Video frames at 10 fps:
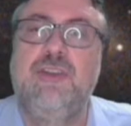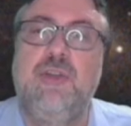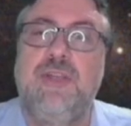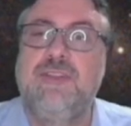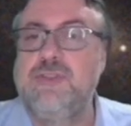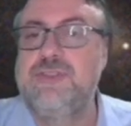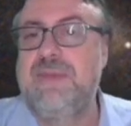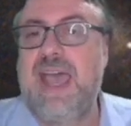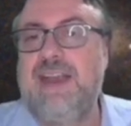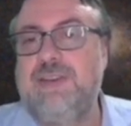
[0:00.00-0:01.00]
is use some
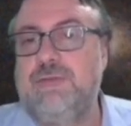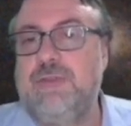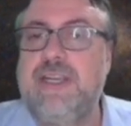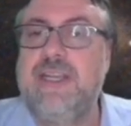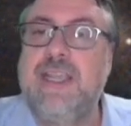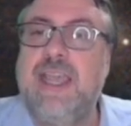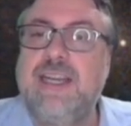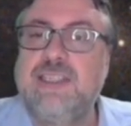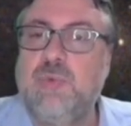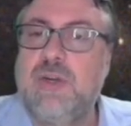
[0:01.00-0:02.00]
active reading, and
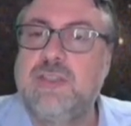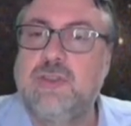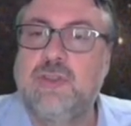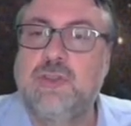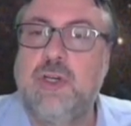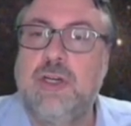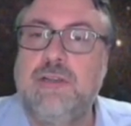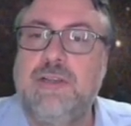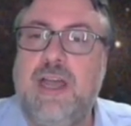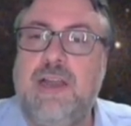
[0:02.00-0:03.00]
I just want to circle
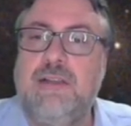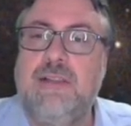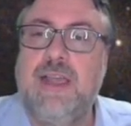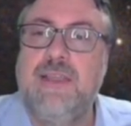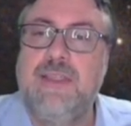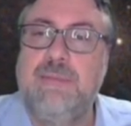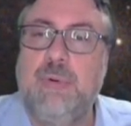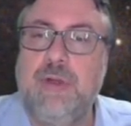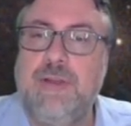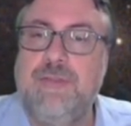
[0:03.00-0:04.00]
and underline the
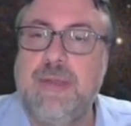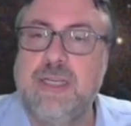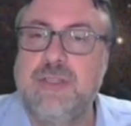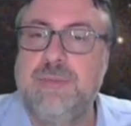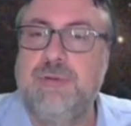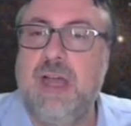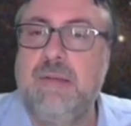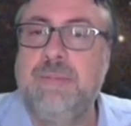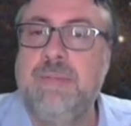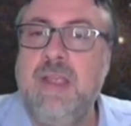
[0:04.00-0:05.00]
important information of the
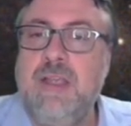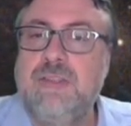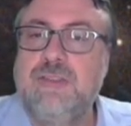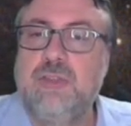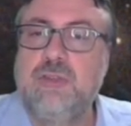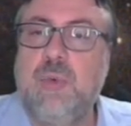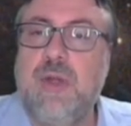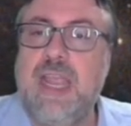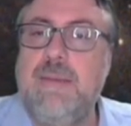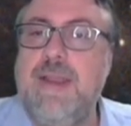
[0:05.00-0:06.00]
problem. So
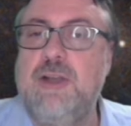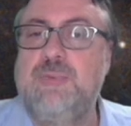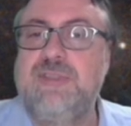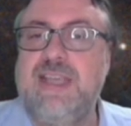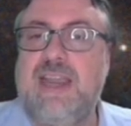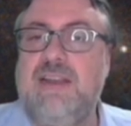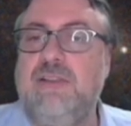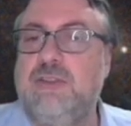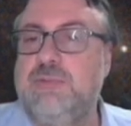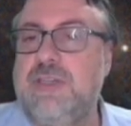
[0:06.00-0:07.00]
28 meters per second
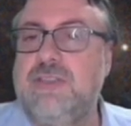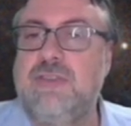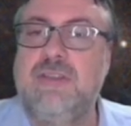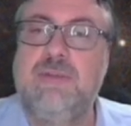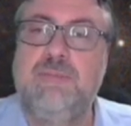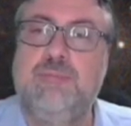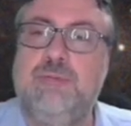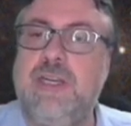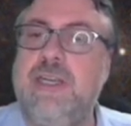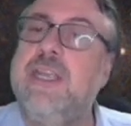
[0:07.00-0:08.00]
looks
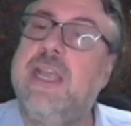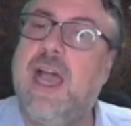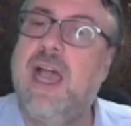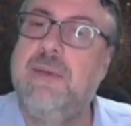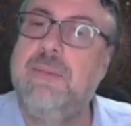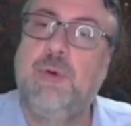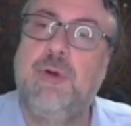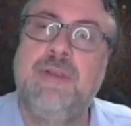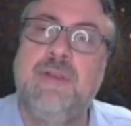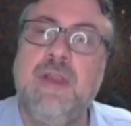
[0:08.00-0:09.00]
pretty
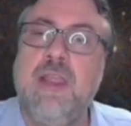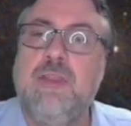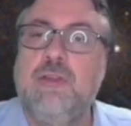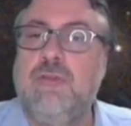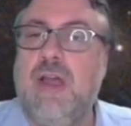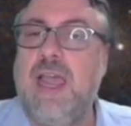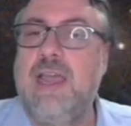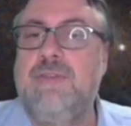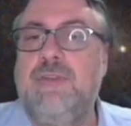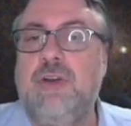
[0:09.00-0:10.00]
important. The
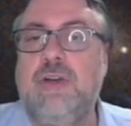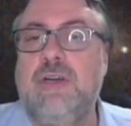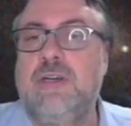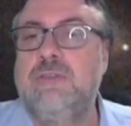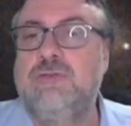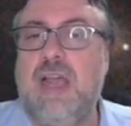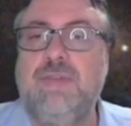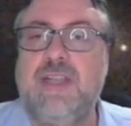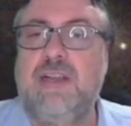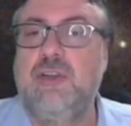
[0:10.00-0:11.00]
driver
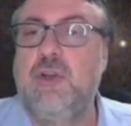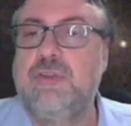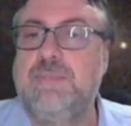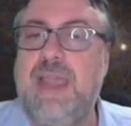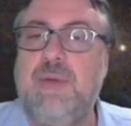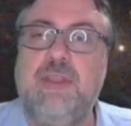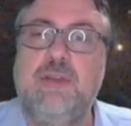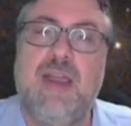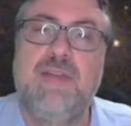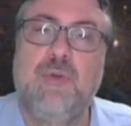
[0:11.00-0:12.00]
suddenly notices the penguin. The
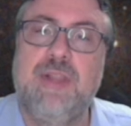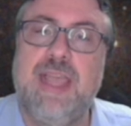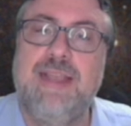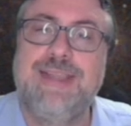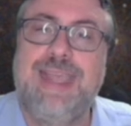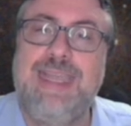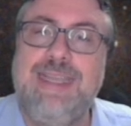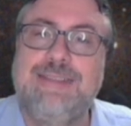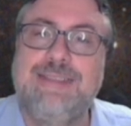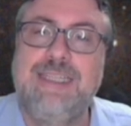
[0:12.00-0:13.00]
driver only has
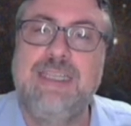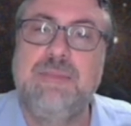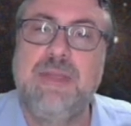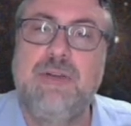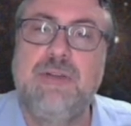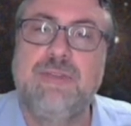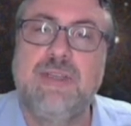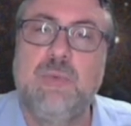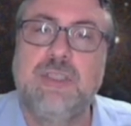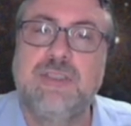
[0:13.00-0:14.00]
18 meters
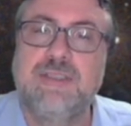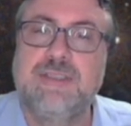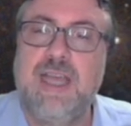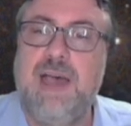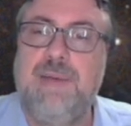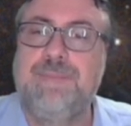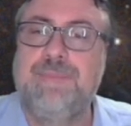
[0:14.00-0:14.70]
in which to stop